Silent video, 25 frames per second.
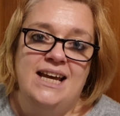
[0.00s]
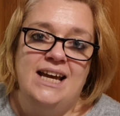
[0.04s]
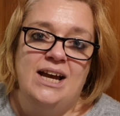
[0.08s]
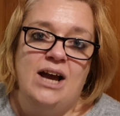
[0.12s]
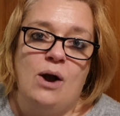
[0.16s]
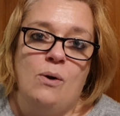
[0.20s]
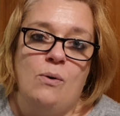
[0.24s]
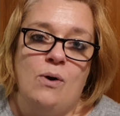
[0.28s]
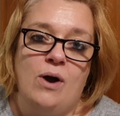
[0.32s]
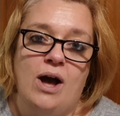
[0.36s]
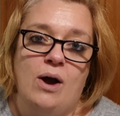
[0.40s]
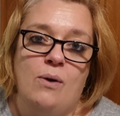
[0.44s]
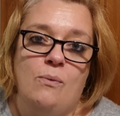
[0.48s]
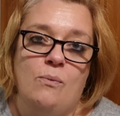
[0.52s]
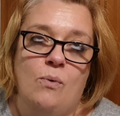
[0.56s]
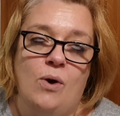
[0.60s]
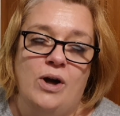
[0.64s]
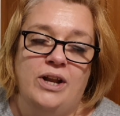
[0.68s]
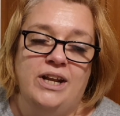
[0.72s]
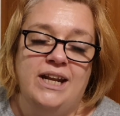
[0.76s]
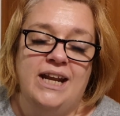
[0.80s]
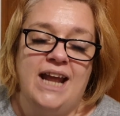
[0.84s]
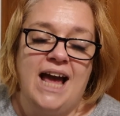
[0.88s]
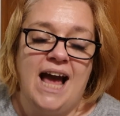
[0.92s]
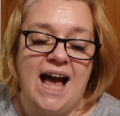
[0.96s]

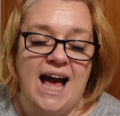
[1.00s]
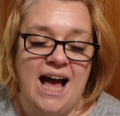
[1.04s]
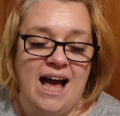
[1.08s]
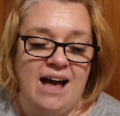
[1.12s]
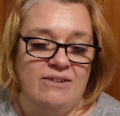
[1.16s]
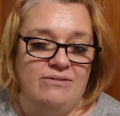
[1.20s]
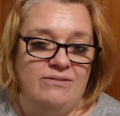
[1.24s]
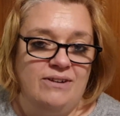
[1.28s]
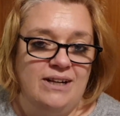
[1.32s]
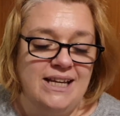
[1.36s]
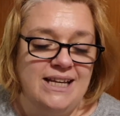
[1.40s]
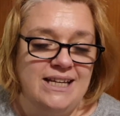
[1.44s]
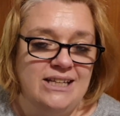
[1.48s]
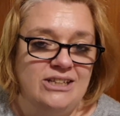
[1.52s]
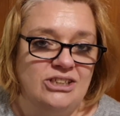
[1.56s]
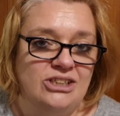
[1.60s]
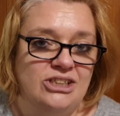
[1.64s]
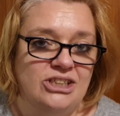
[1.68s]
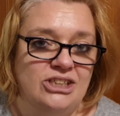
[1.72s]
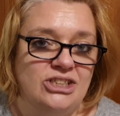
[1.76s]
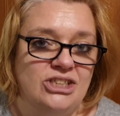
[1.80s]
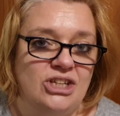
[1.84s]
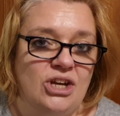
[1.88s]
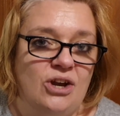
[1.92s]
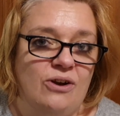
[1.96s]
1.5
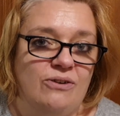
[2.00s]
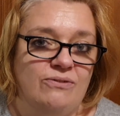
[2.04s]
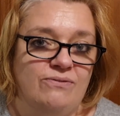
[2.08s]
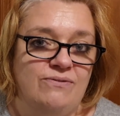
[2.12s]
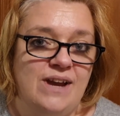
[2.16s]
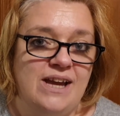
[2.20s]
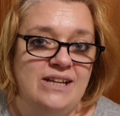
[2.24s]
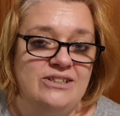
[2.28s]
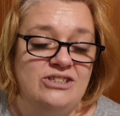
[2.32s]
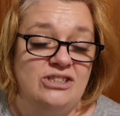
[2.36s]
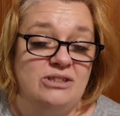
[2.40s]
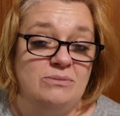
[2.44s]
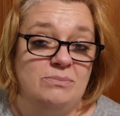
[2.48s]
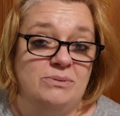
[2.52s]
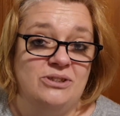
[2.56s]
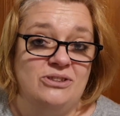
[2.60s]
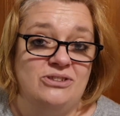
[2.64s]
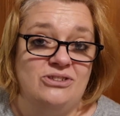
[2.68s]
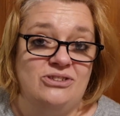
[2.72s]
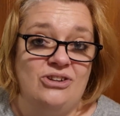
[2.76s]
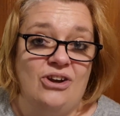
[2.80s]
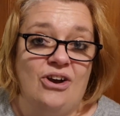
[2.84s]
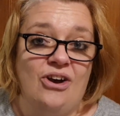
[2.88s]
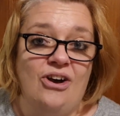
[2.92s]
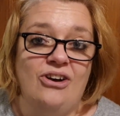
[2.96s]
litres of vegetable
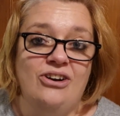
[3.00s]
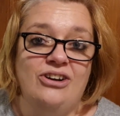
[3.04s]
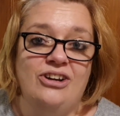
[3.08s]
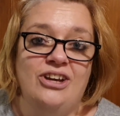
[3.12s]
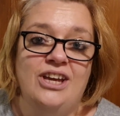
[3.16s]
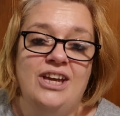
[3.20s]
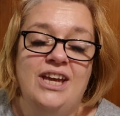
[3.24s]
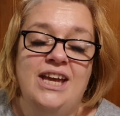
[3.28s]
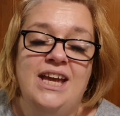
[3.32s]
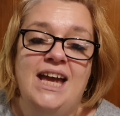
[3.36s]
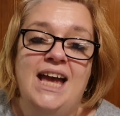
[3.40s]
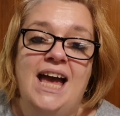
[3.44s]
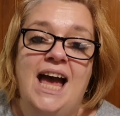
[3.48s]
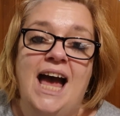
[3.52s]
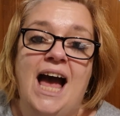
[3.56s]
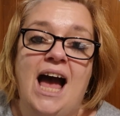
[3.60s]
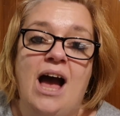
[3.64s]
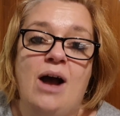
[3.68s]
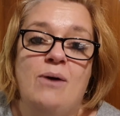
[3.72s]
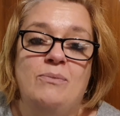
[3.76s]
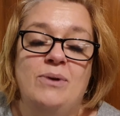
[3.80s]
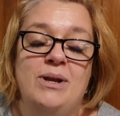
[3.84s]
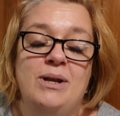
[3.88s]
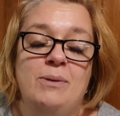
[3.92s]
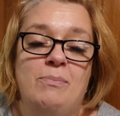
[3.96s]
stock,
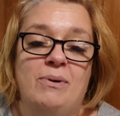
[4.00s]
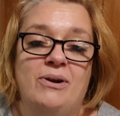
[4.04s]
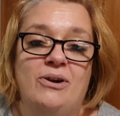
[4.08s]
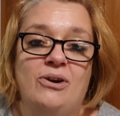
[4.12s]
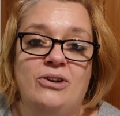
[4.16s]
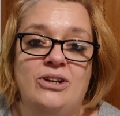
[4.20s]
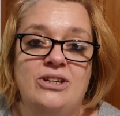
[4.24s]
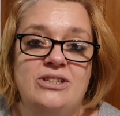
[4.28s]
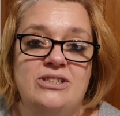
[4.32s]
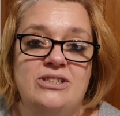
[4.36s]
and we brought it